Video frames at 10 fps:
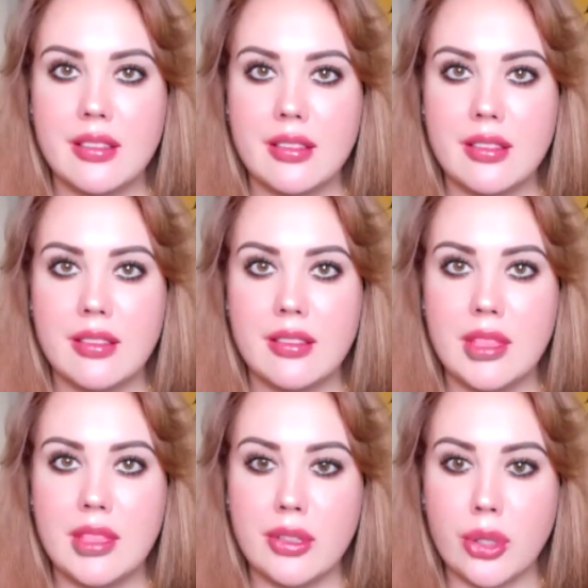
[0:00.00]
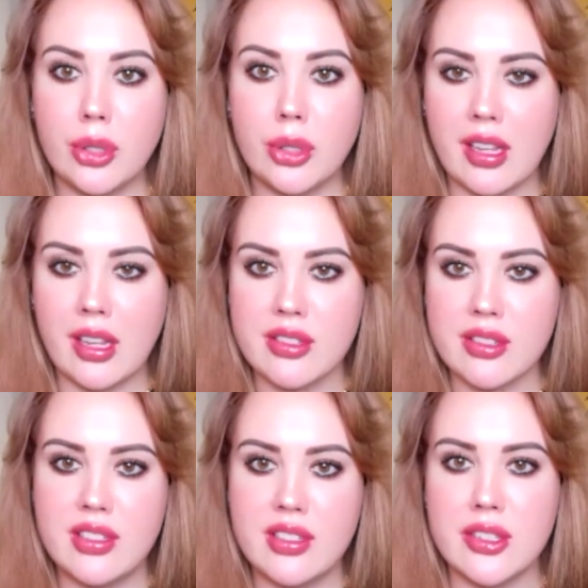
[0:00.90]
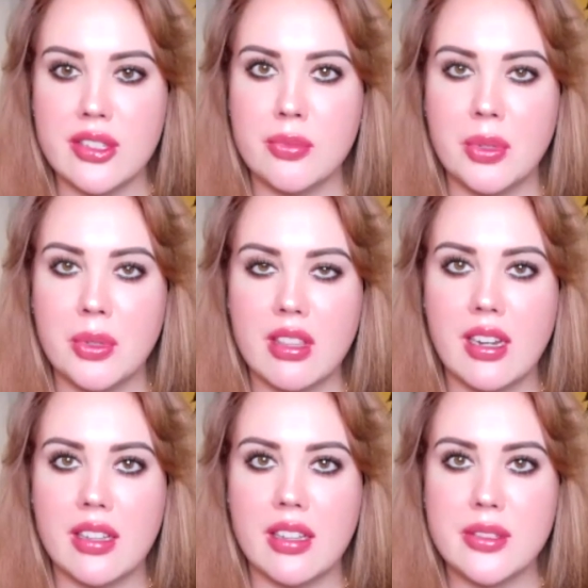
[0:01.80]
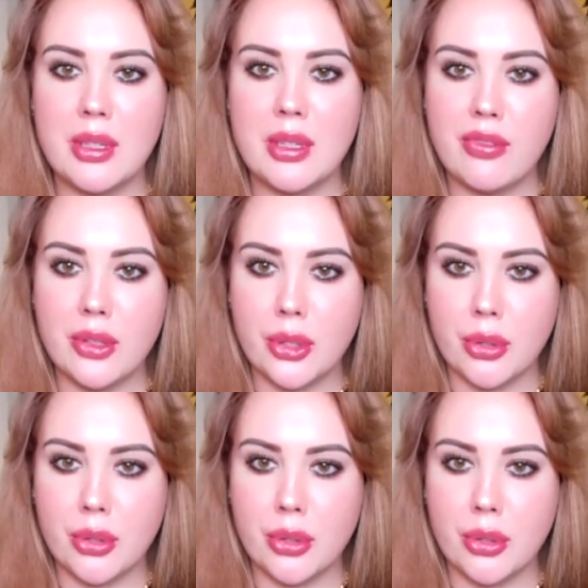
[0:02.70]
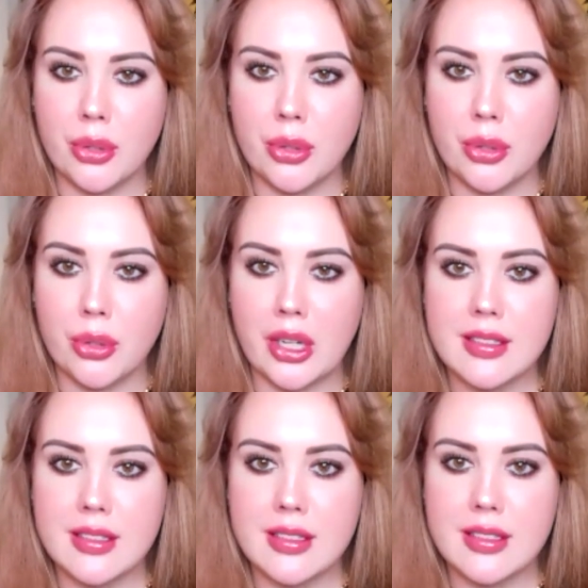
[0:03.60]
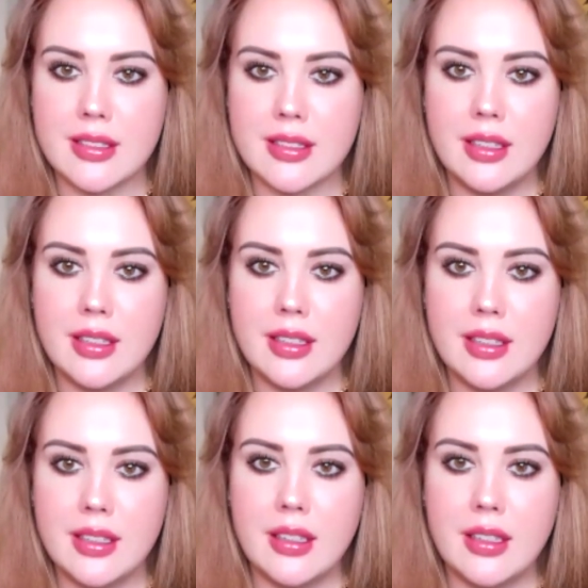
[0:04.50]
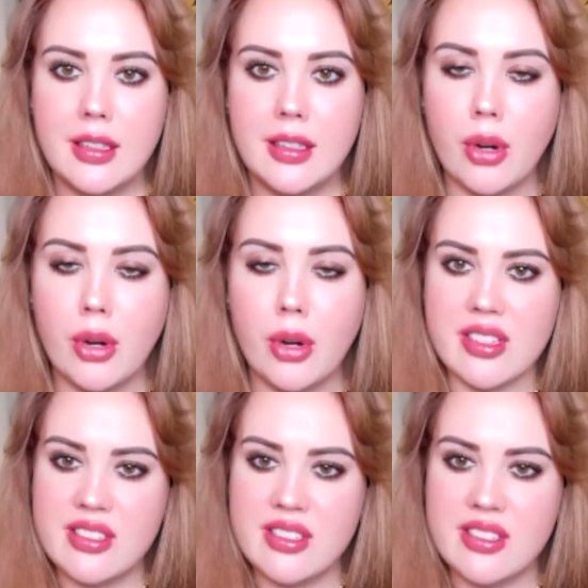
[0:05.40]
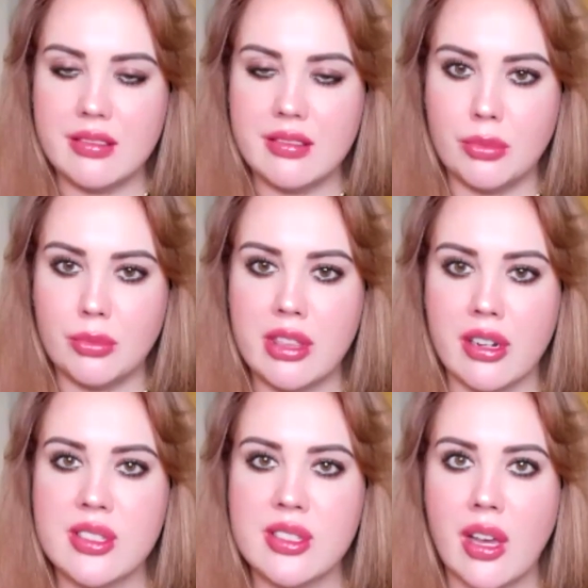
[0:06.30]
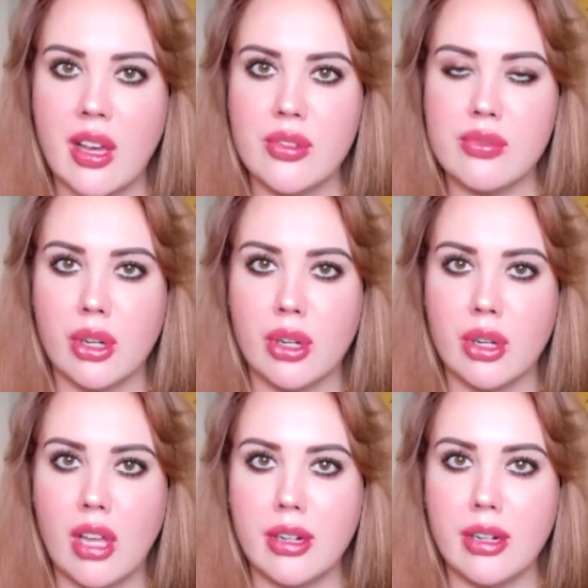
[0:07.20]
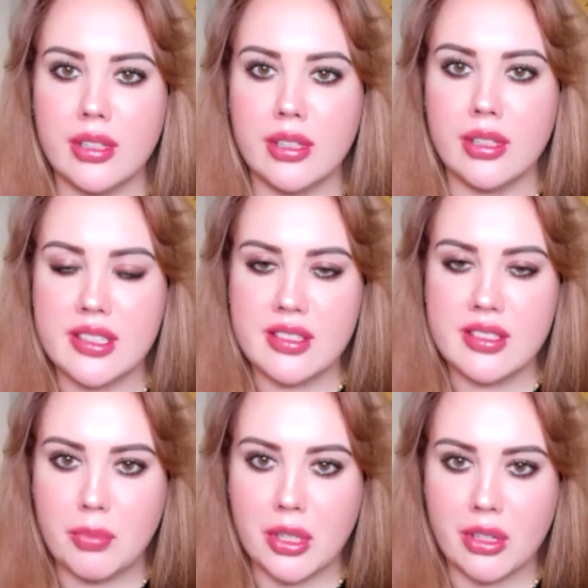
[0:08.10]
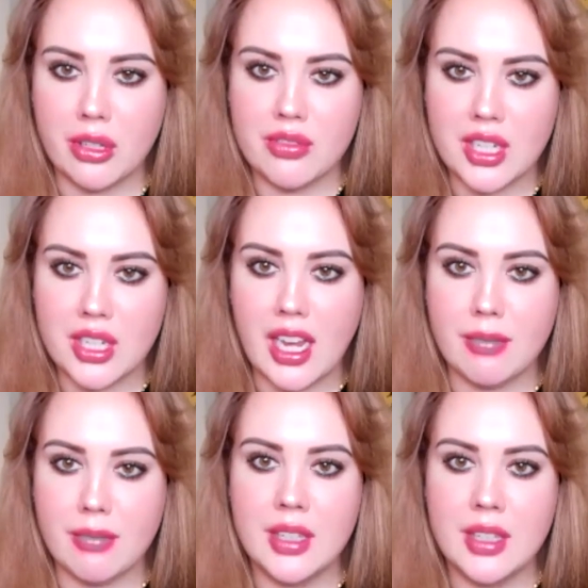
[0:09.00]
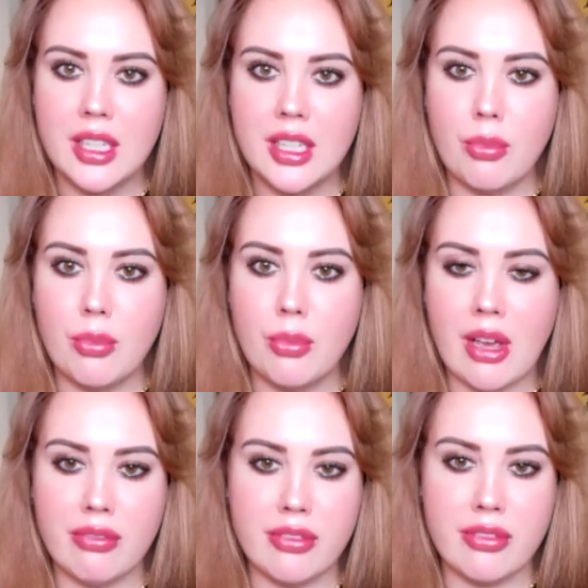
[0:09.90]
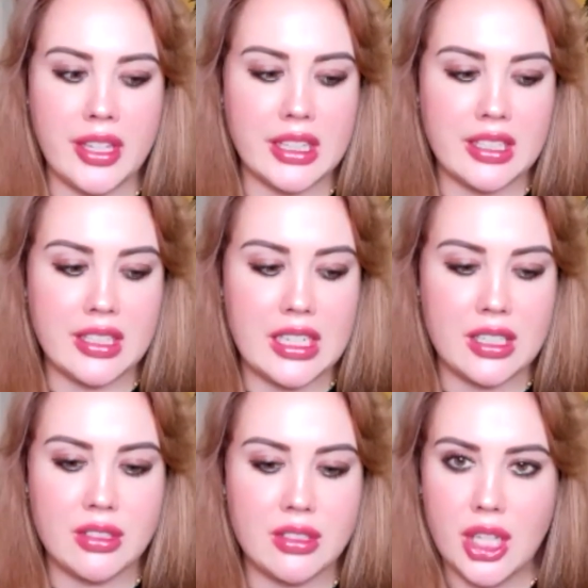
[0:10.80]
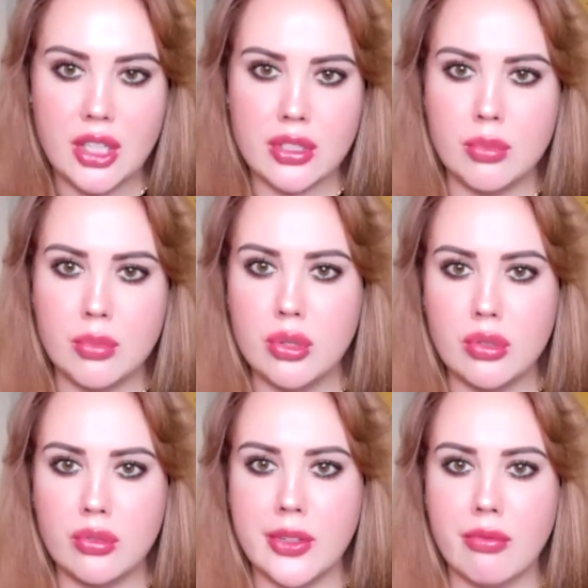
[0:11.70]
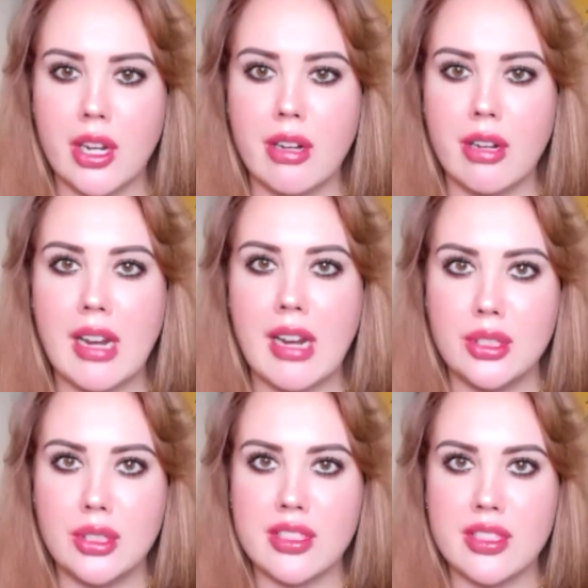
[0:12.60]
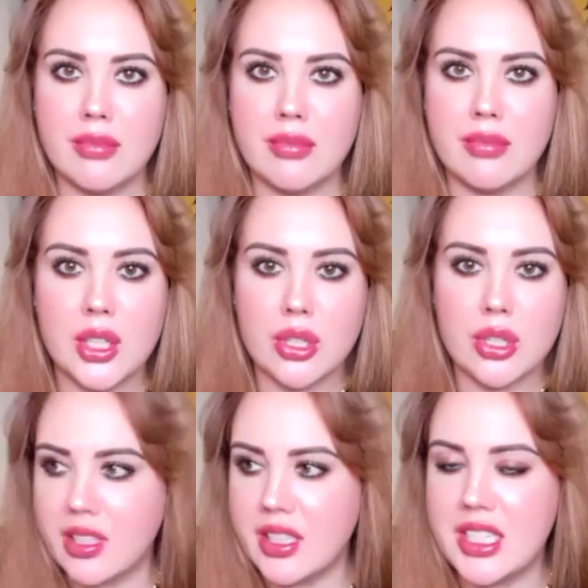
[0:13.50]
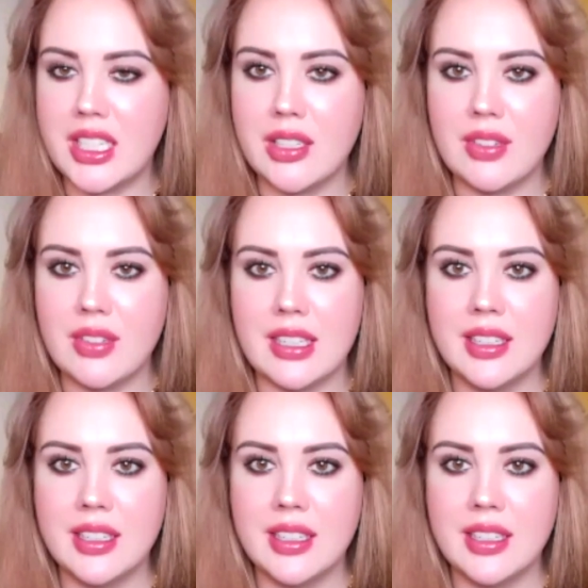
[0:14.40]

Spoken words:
We feel greater stillness within us. We feel greater peace. We're able to sit with ourselves for a longer and extended period of time without feeling the need to move and run around and do something, turn on the TV,